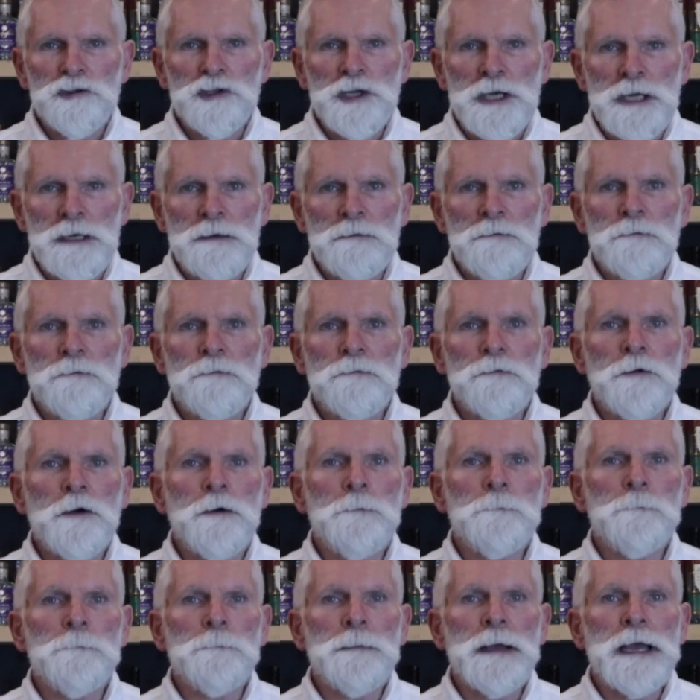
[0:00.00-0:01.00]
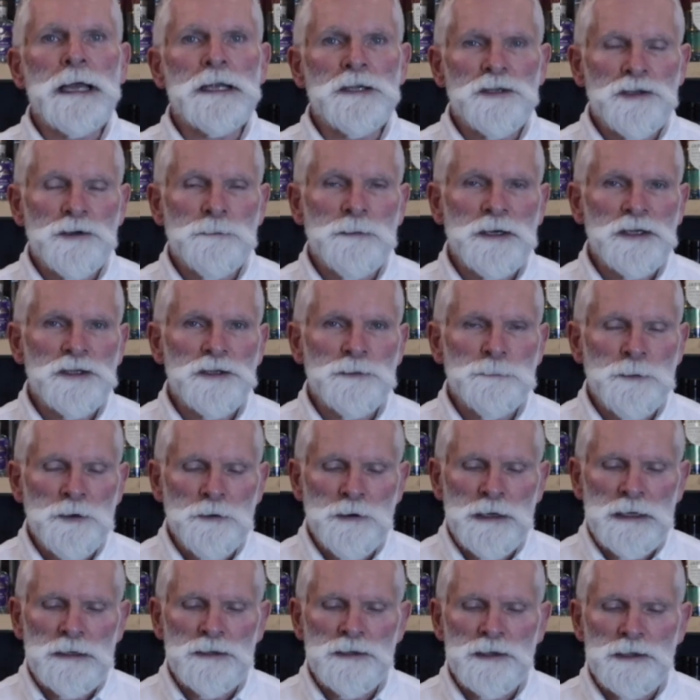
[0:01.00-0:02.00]
Gin from HMS
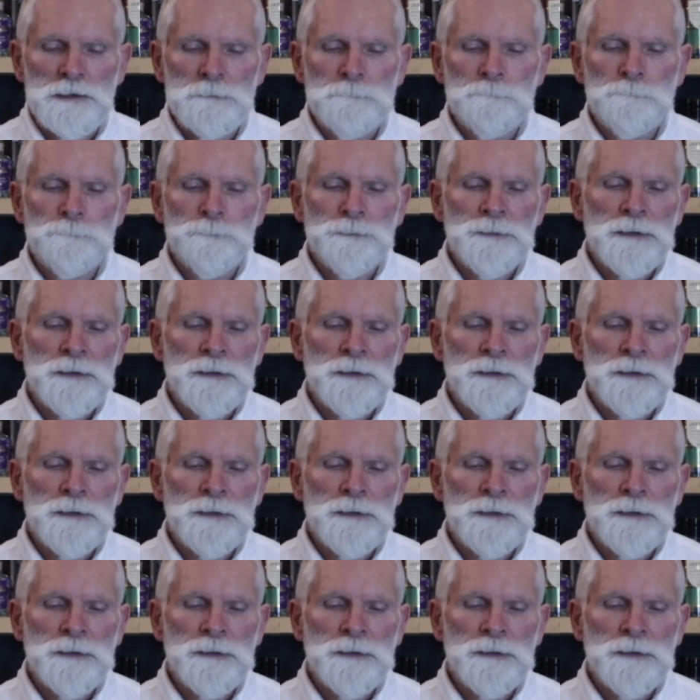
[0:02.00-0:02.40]
Spirits